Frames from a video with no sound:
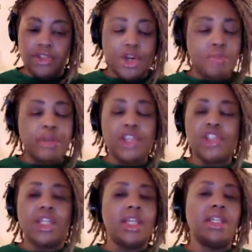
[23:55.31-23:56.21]
don't
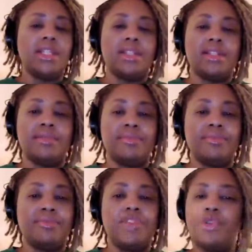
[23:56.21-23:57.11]
beat your kids
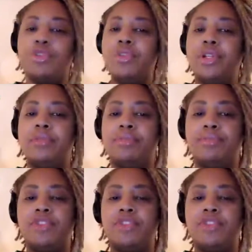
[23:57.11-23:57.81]
don't do it